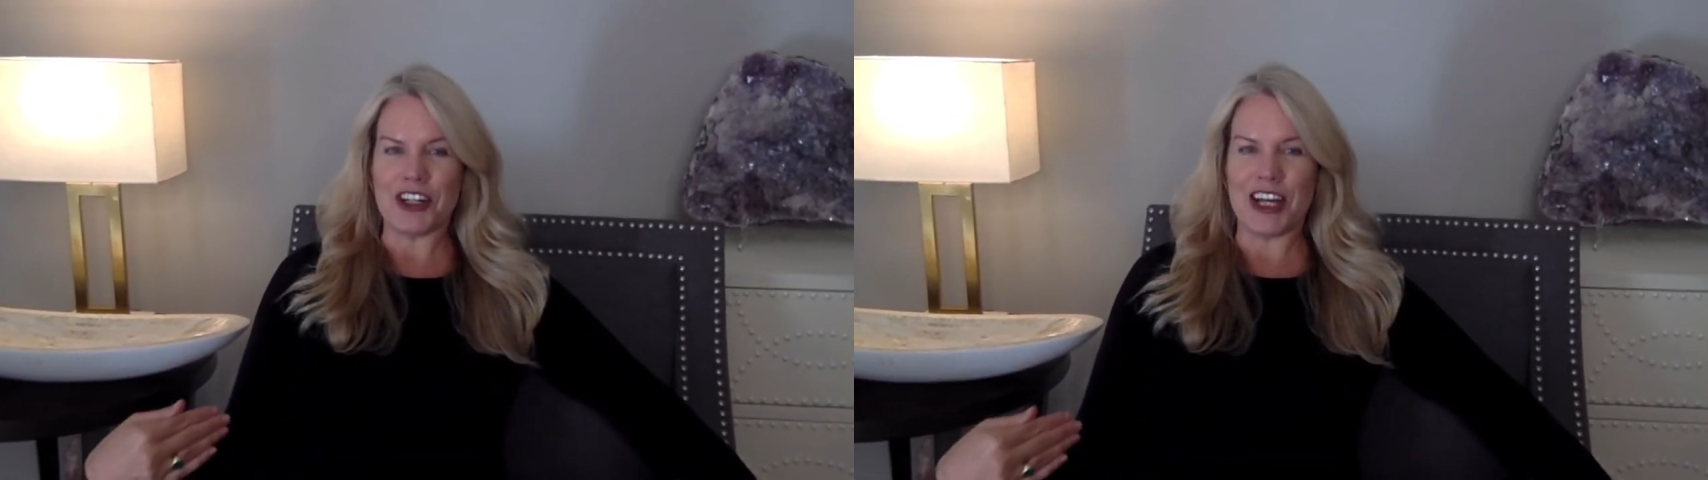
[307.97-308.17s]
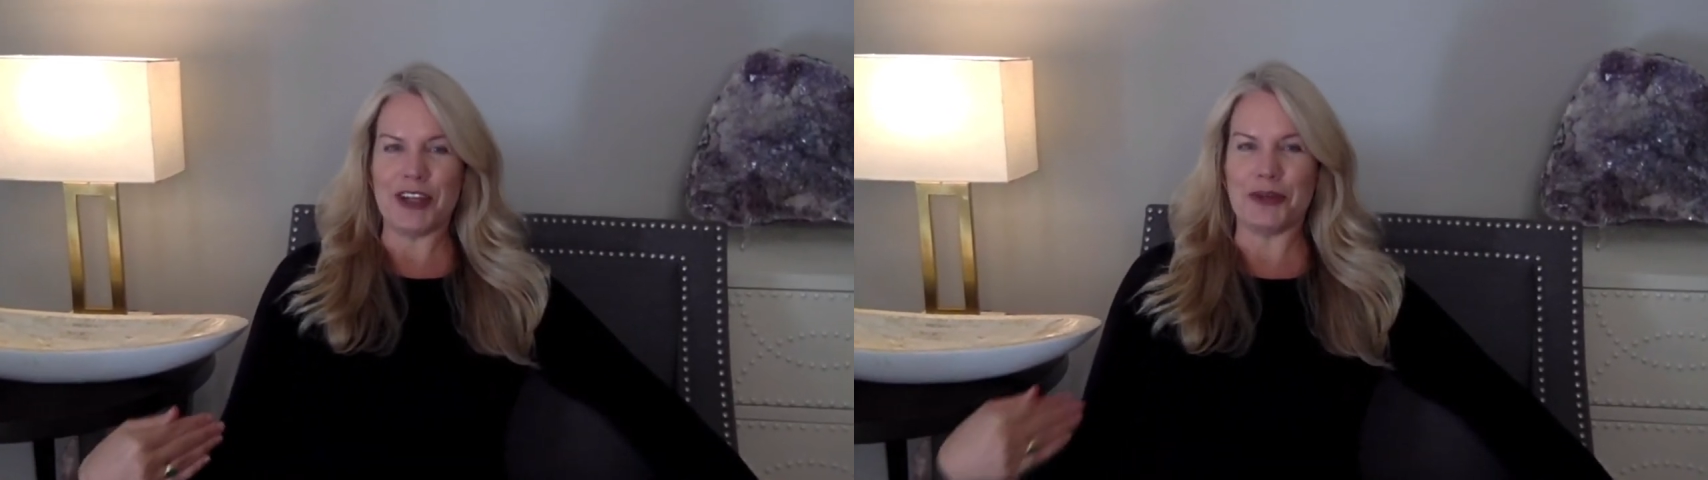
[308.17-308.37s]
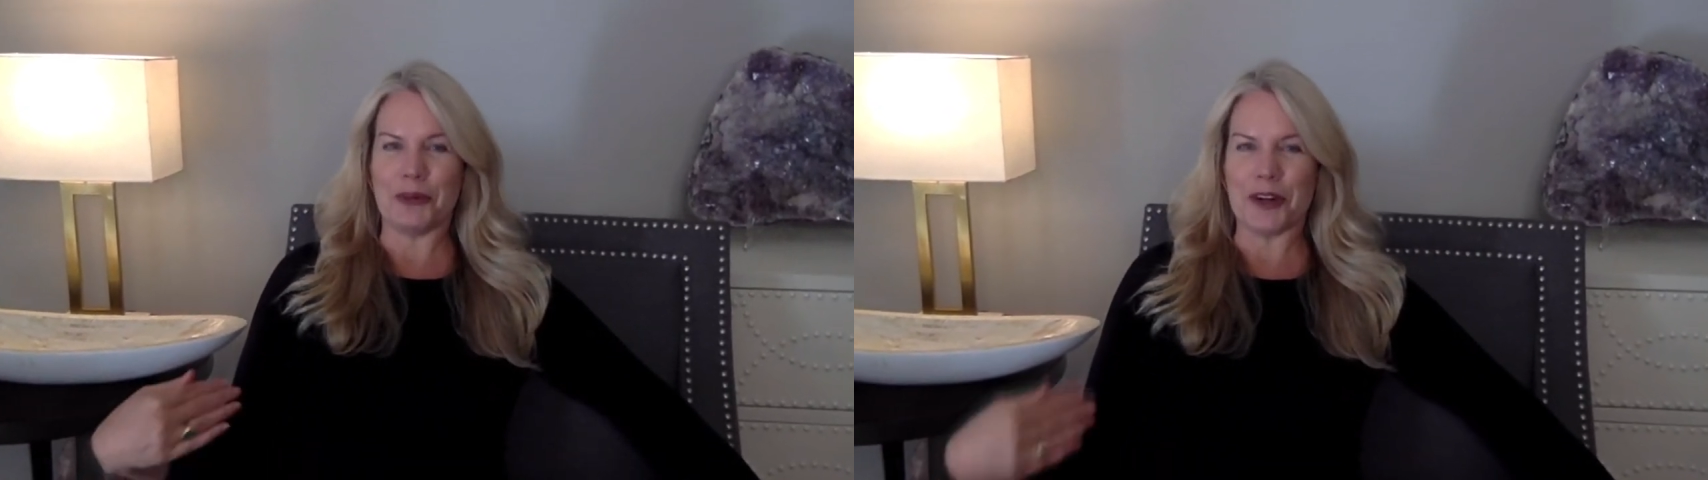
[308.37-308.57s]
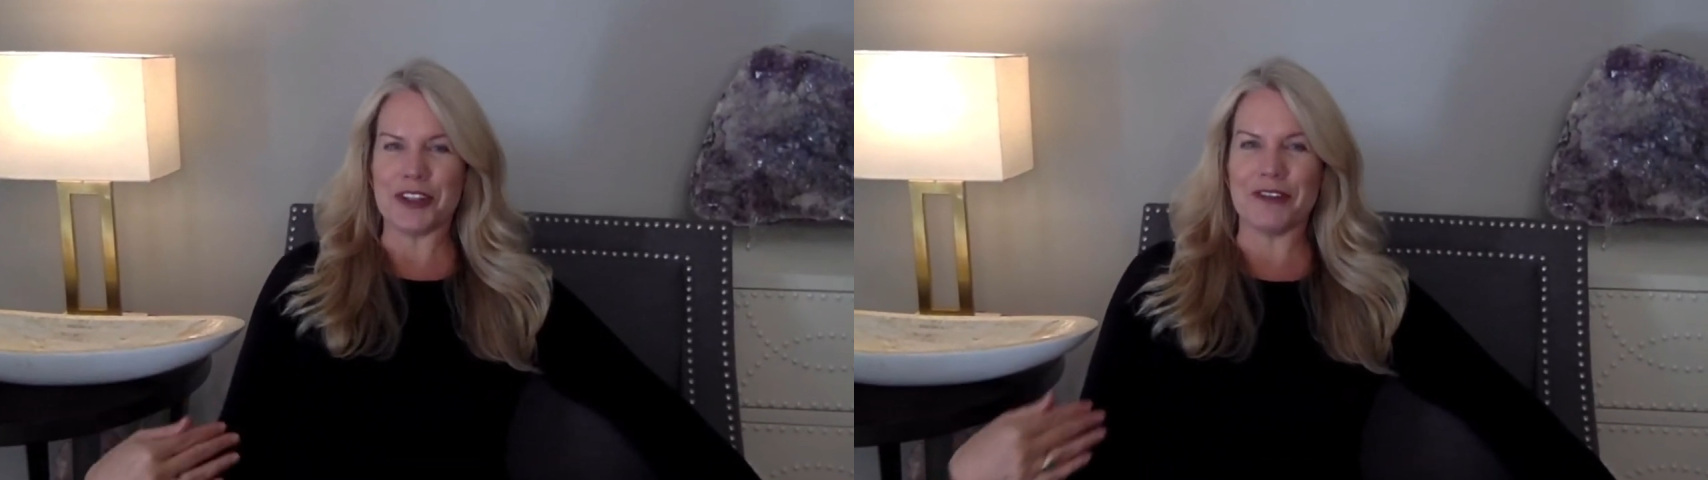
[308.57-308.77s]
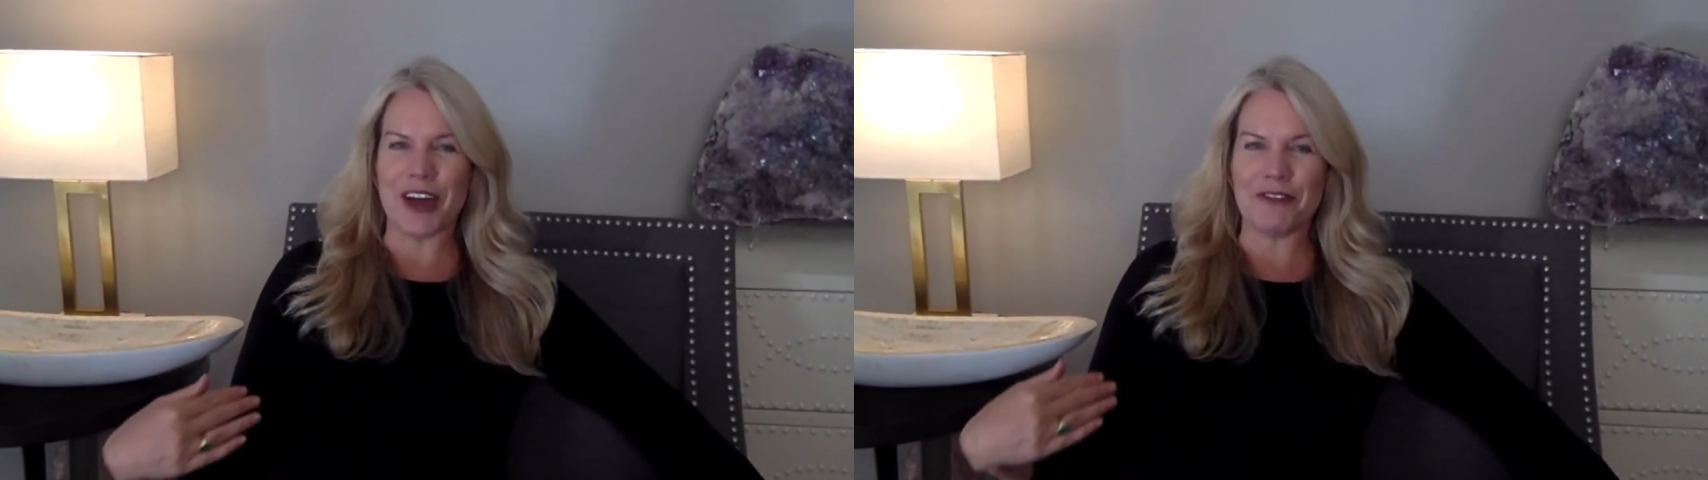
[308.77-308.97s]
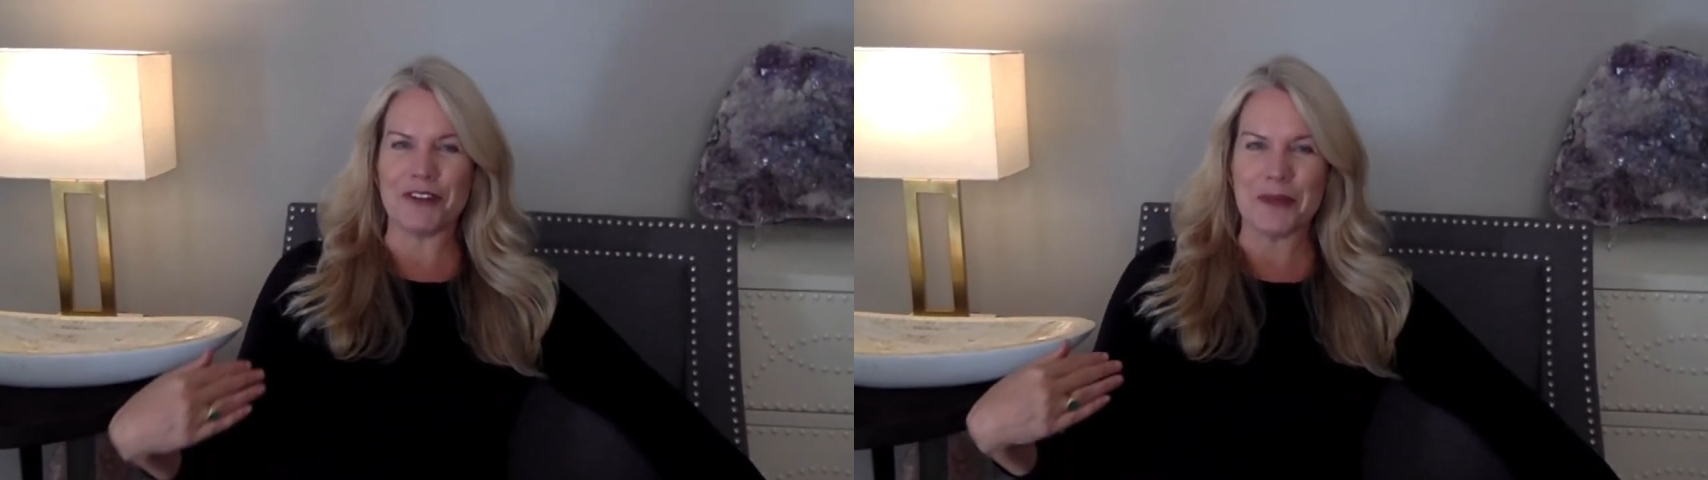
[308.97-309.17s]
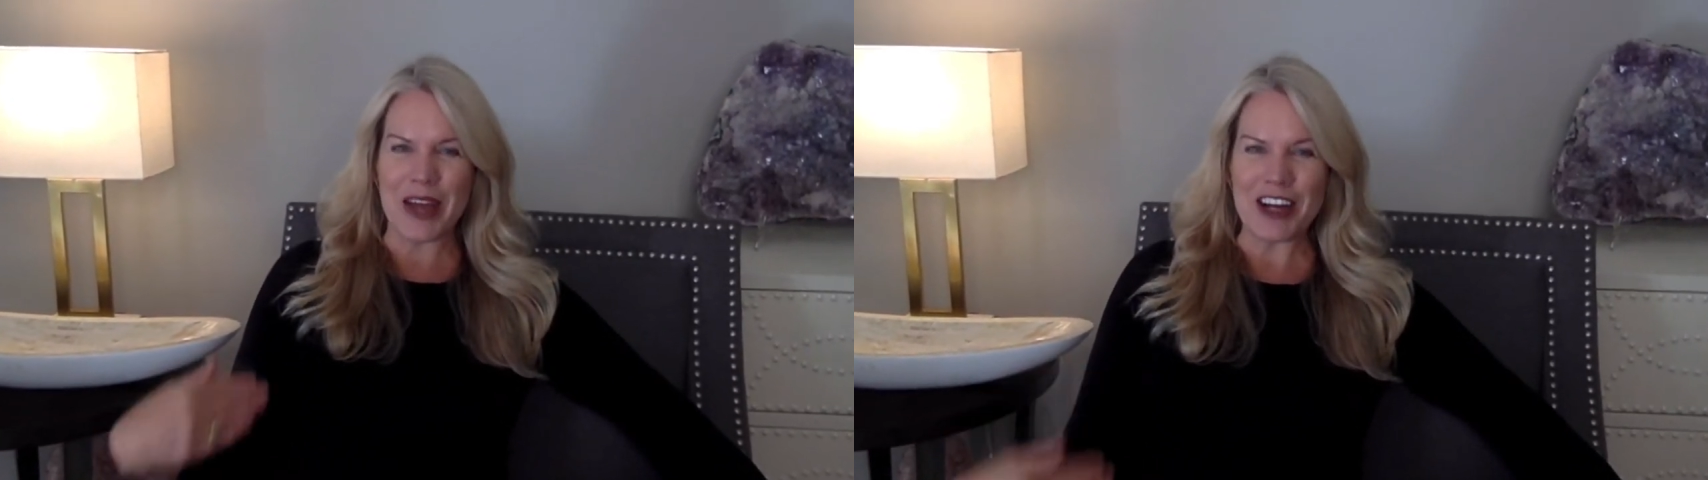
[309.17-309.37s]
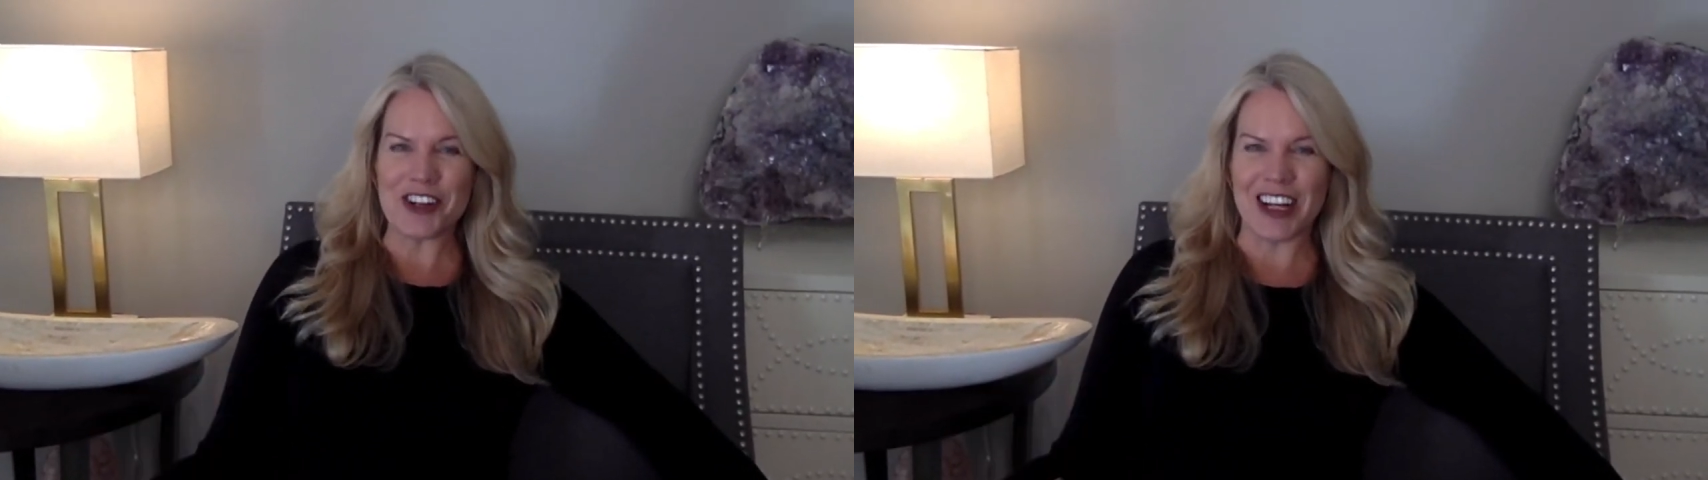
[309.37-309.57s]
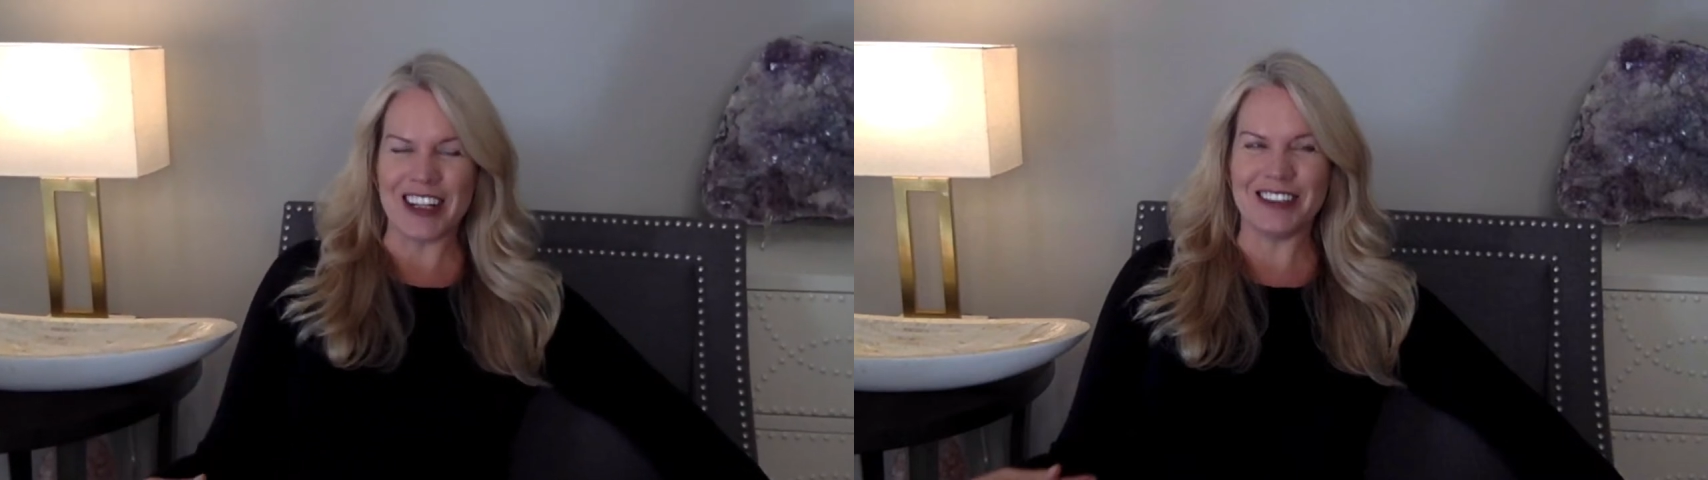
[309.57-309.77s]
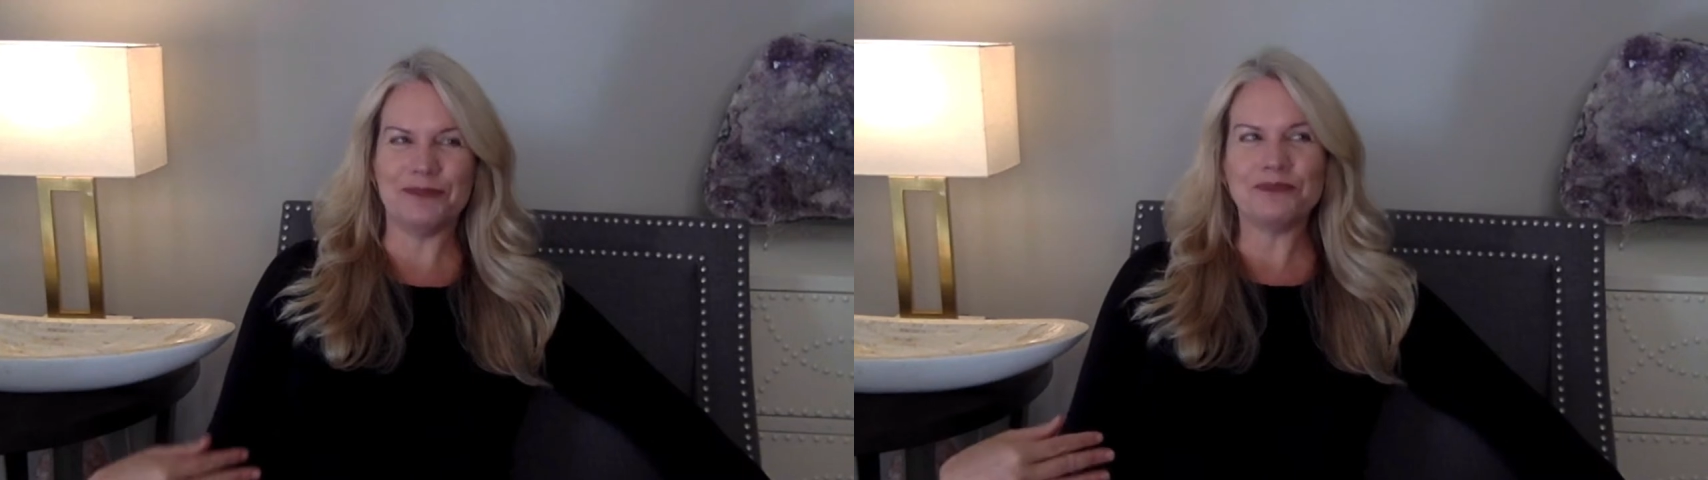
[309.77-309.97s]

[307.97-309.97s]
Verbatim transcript: is words of affirmation,